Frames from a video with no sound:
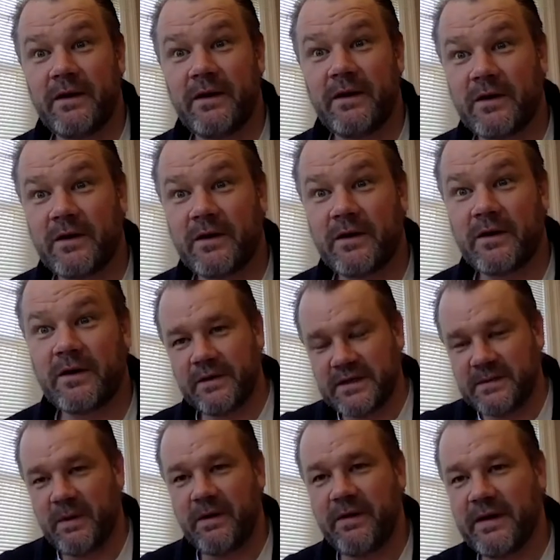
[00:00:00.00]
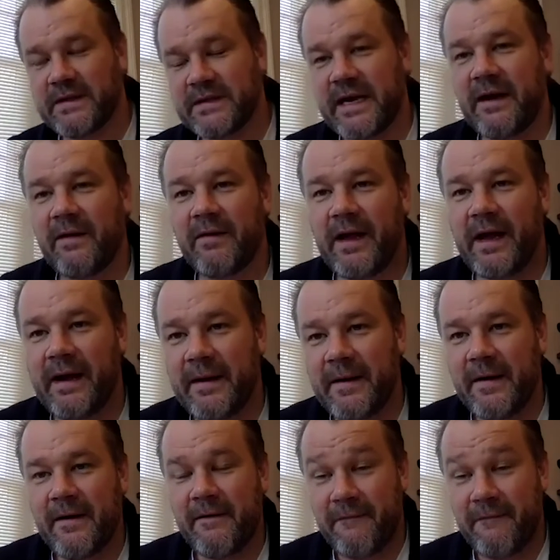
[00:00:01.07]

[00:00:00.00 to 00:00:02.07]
quality user experience out there